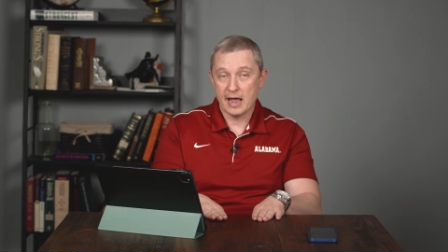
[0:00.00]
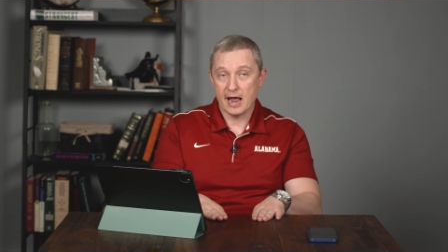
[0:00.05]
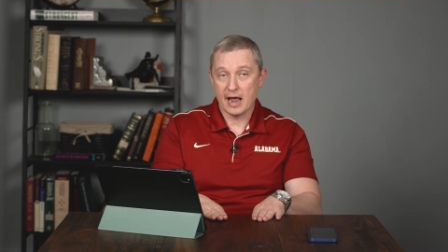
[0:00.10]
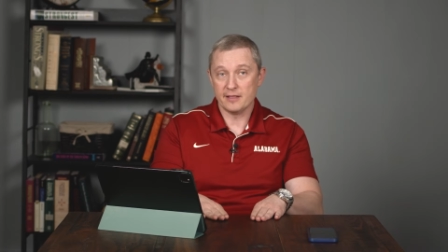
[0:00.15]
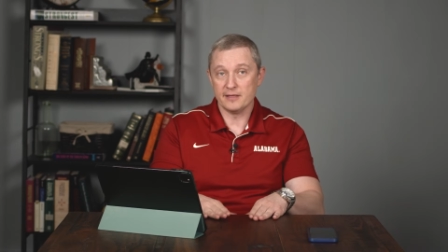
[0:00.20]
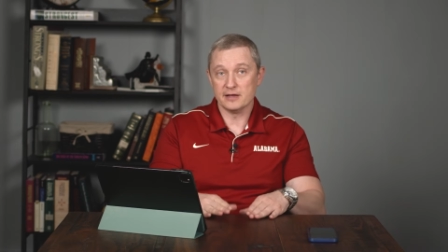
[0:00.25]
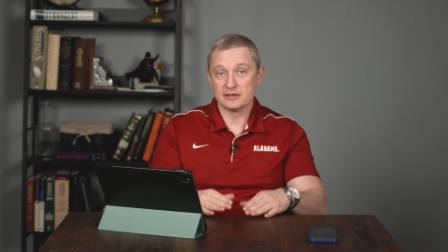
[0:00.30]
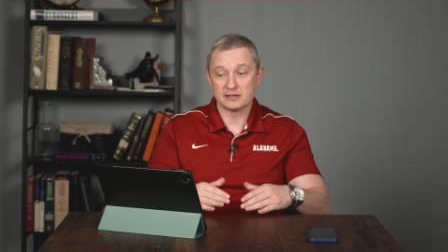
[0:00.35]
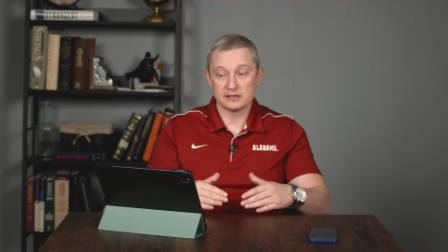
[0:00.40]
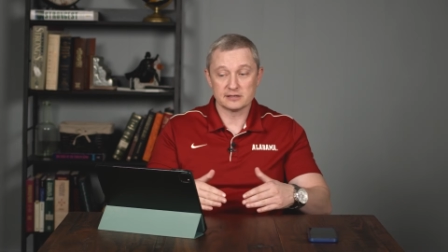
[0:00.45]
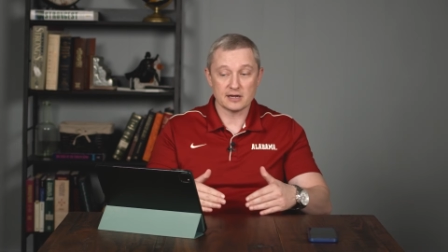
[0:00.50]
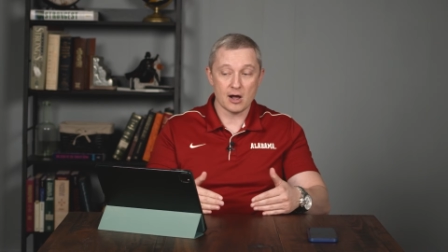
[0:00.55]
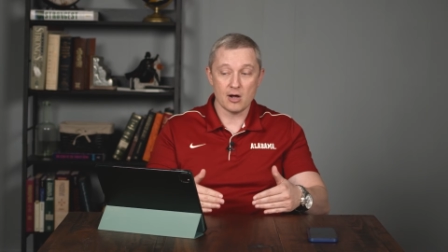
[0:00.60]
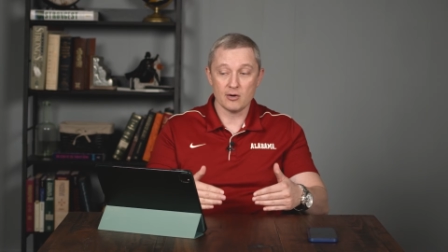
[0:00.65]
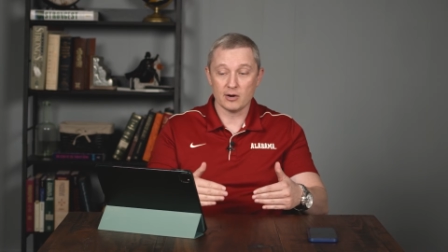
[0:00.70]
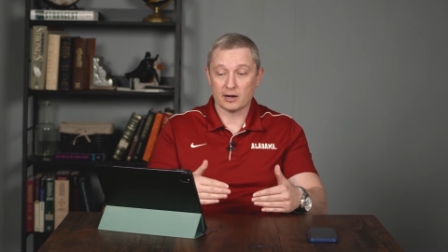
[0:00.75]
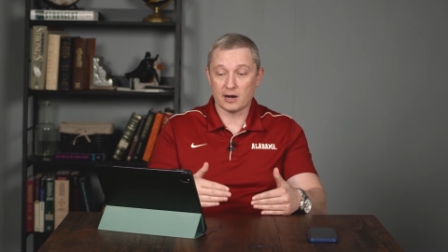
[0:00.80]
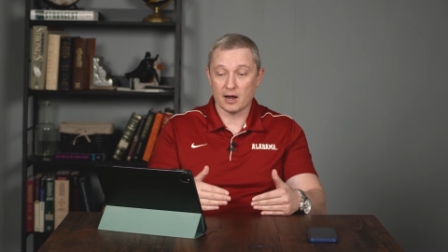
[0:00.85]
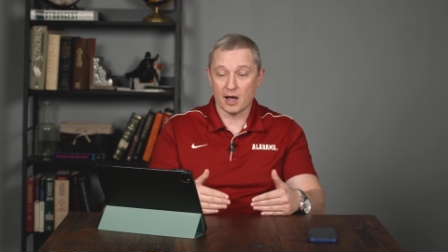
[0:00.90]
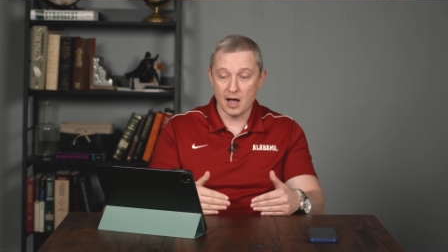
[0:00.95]
And this is
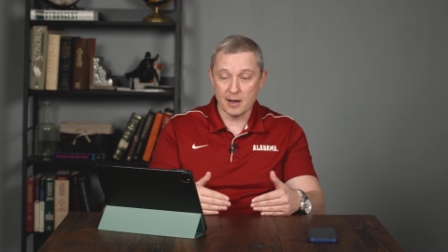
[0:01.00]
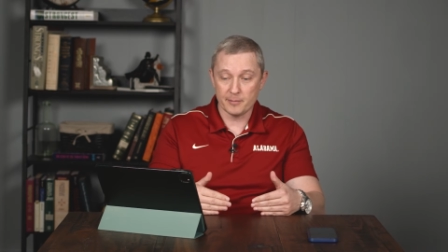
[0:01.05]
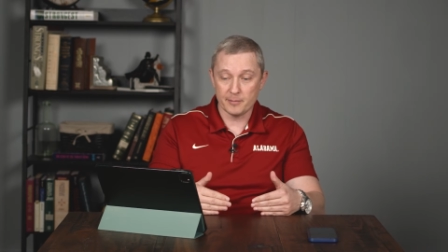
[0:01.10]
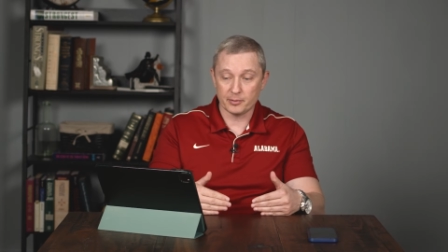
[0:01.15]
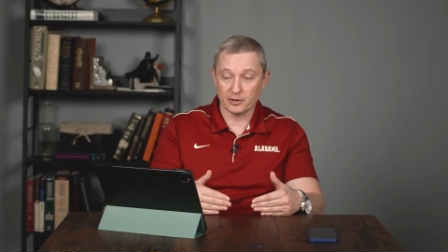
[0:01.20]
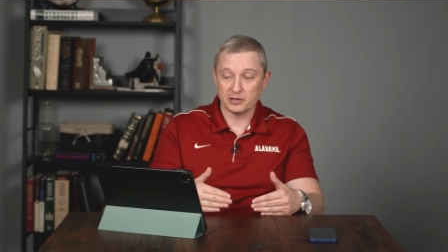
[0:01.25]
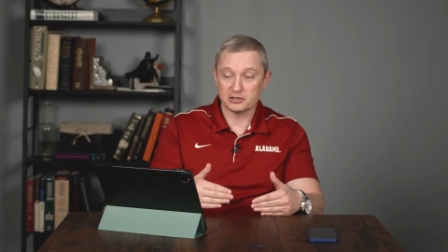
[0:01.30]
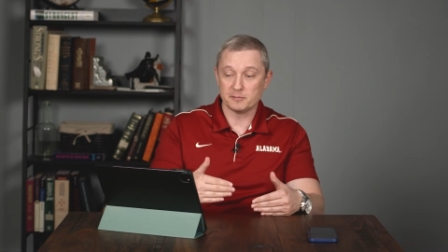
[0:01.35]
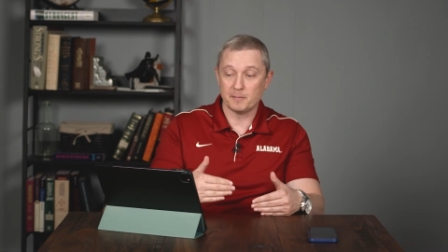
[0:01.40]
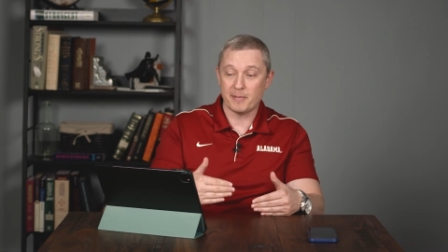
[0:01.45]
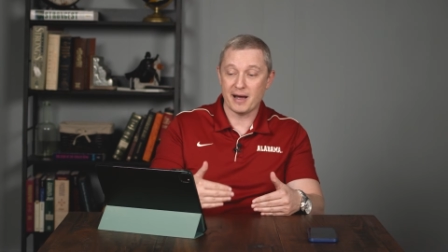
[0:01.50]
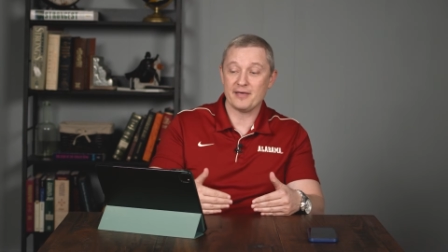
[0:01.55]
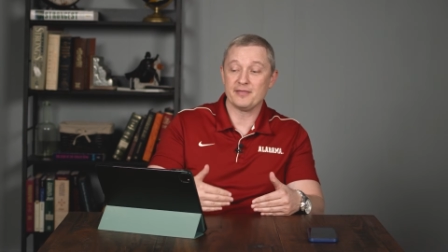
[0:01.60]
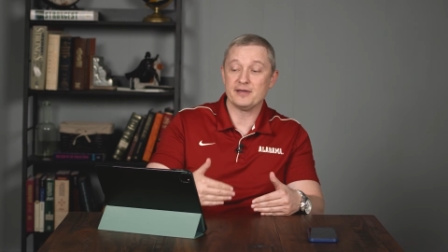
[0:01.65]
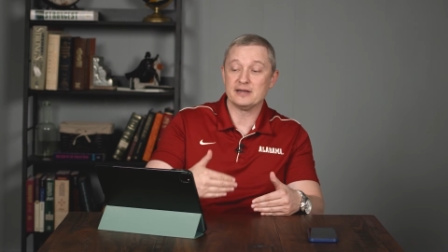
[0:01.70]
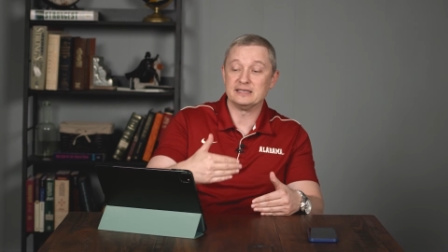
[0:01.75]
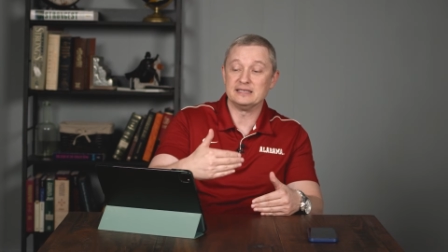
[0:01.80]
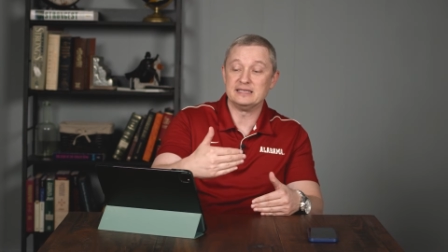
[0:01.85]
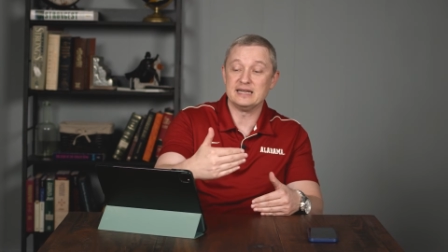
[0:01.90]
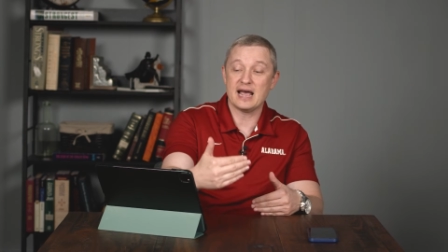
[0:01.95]
all accomplished by
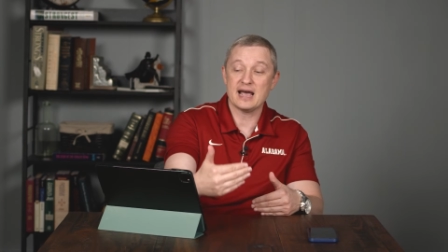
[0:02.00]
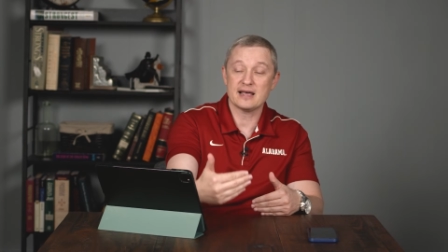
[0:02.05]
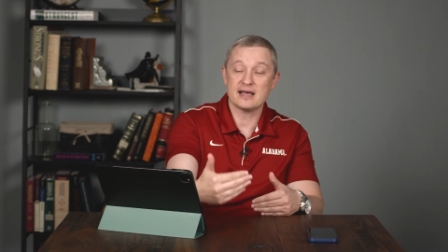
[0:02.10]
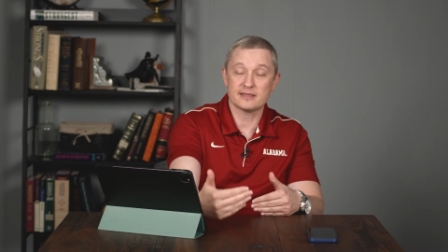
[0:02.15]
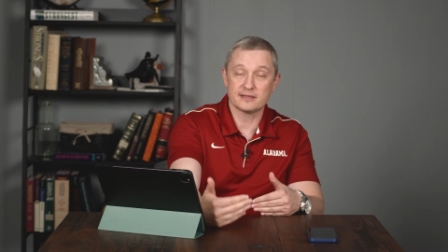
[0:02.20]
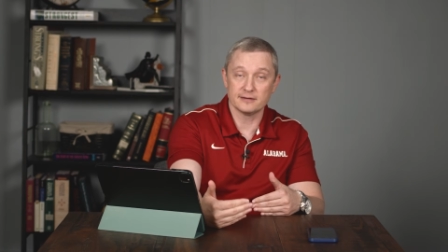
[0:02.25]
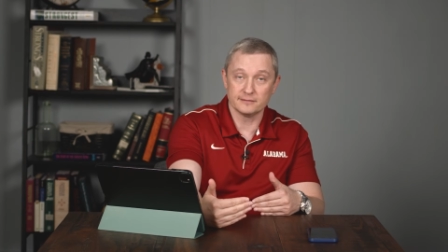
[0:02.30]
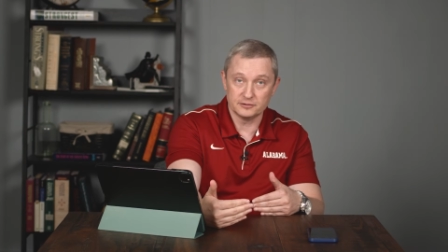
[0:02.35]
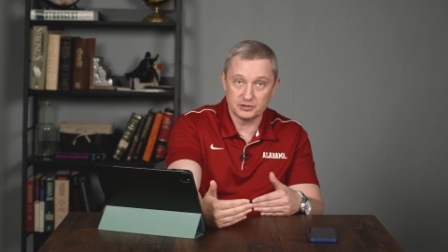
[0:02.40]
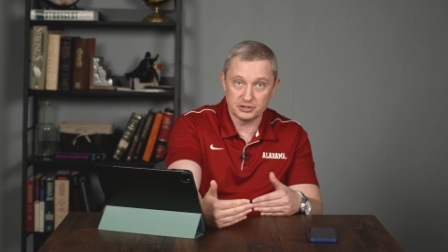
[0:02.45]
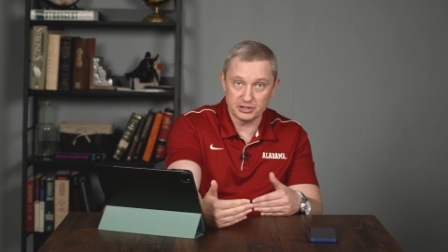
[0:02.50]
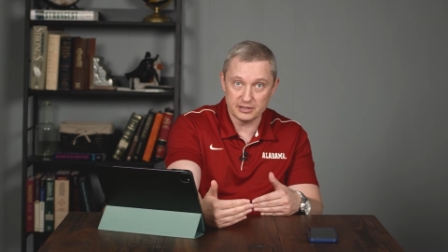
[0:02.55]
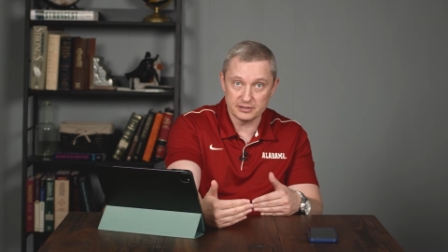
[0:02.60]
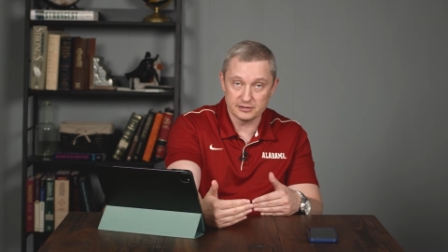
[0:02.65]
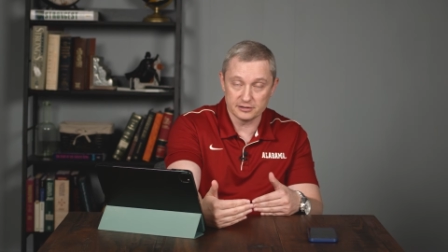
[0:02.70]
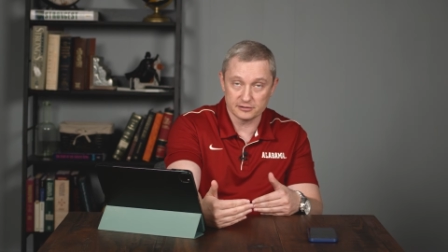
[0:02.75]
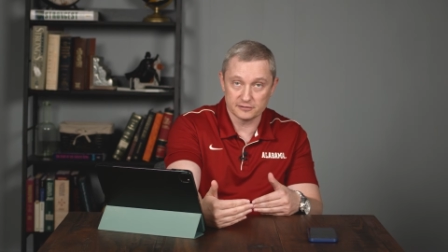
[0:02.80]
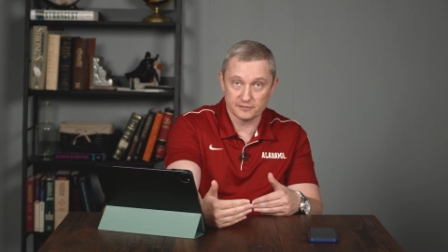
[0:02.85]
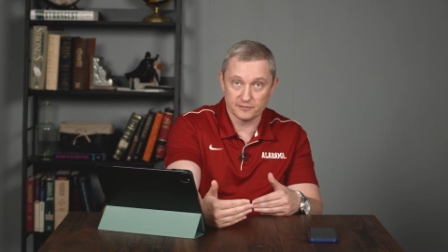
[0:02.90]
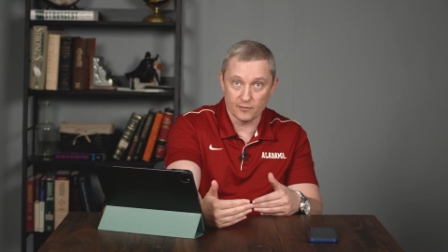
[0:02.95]
the death of
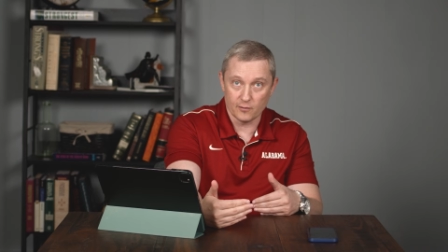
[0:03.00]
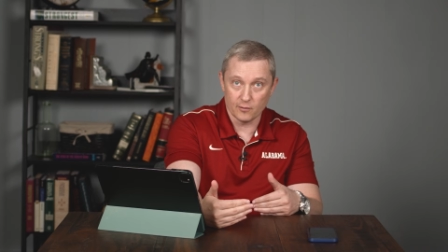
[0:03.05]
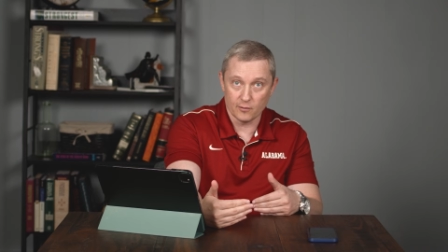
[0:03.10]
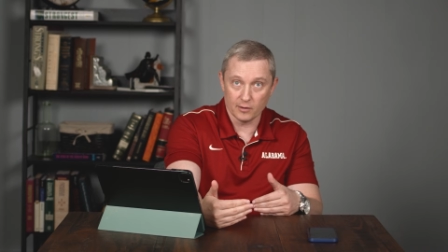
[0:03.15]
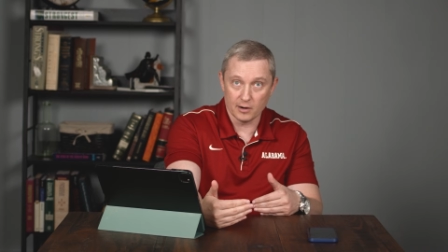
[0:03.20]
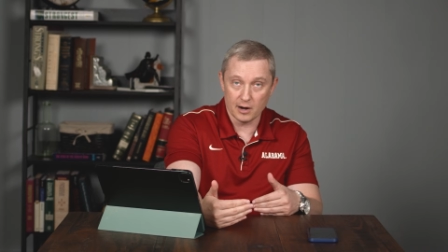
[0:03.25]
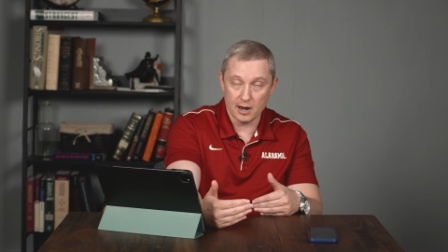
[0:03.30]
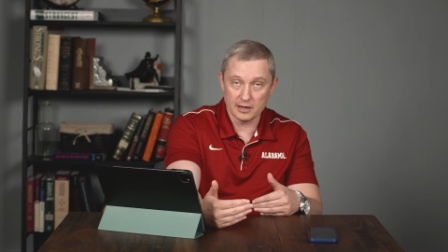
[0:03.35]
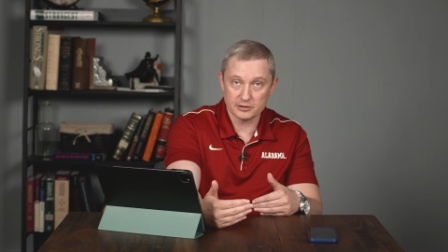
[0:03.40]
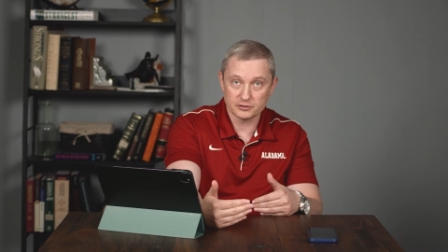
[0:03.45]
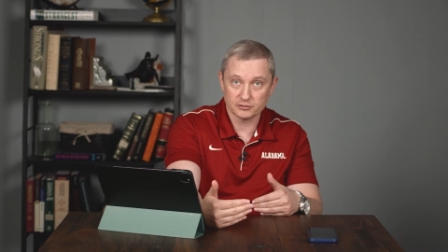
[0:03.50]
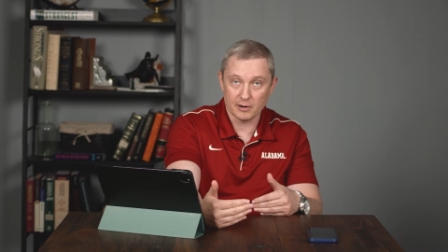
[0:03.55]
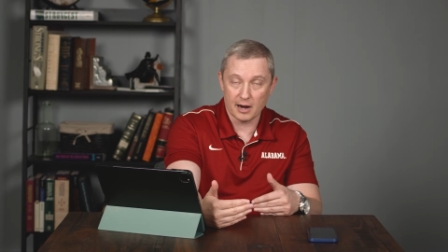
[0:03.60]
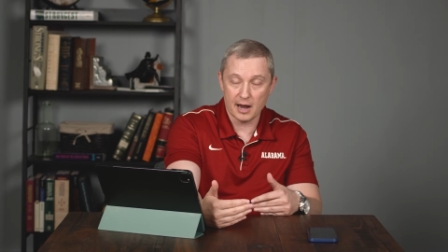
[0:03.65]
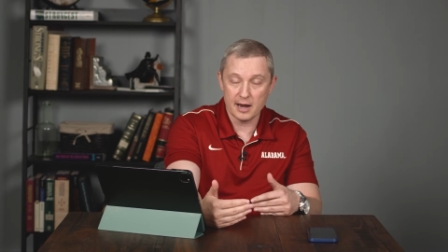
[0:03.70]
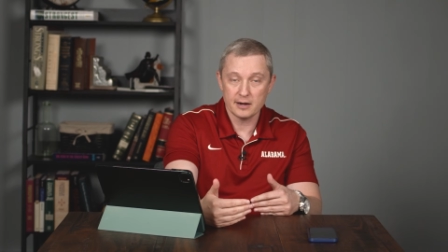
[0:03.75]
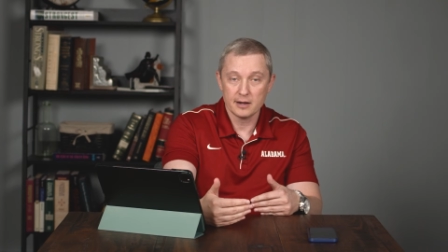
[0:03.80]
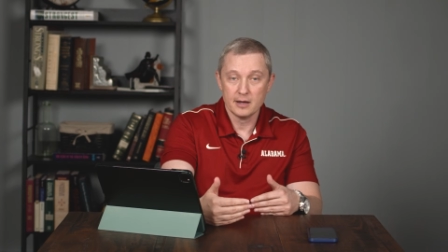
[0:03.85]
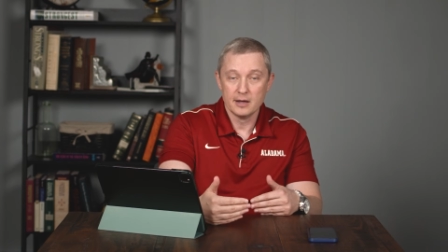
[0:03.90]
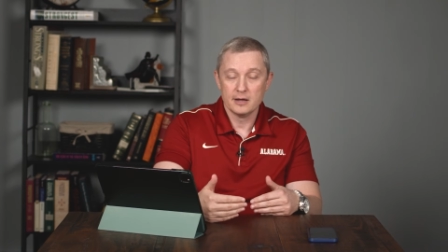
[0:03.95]
Jesus for us,
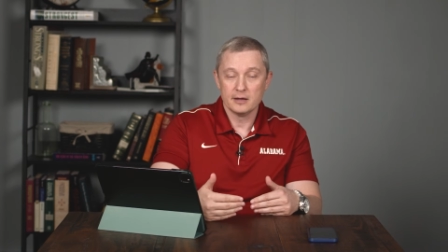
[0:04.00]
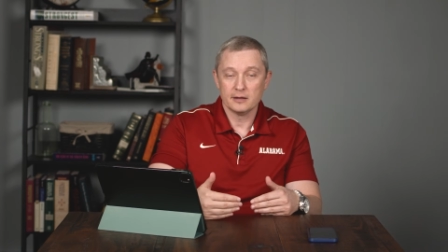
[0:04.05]
right?